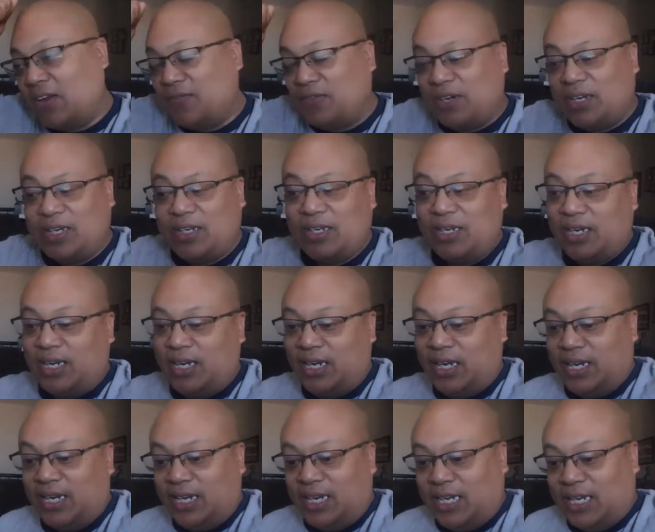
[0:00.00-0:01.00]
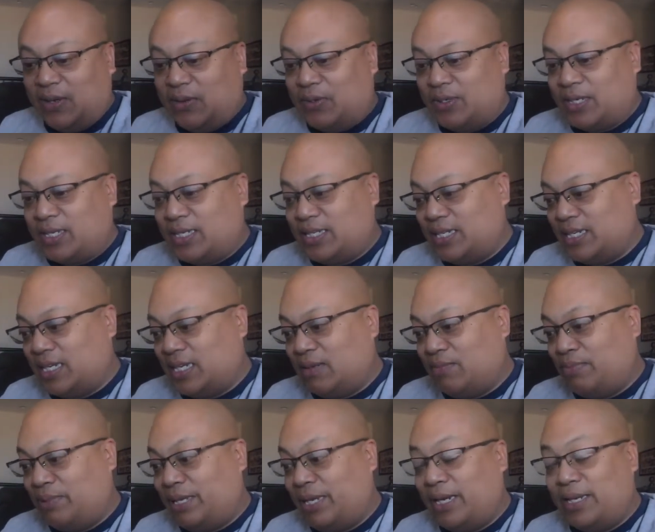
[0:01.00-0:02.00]
and it was just
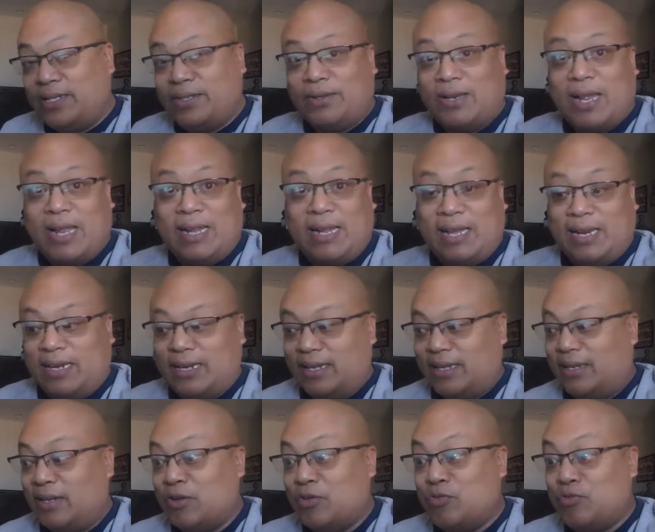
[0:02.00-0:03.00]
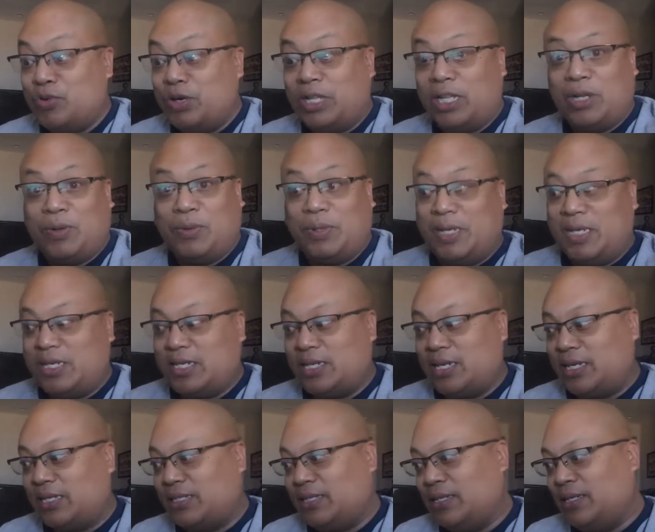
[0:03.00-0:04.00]
bleeding. So that kind of really
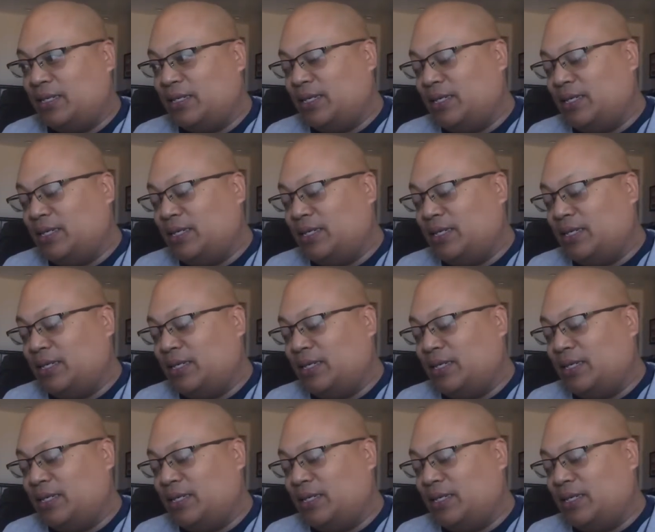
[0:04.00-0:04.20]
sucked.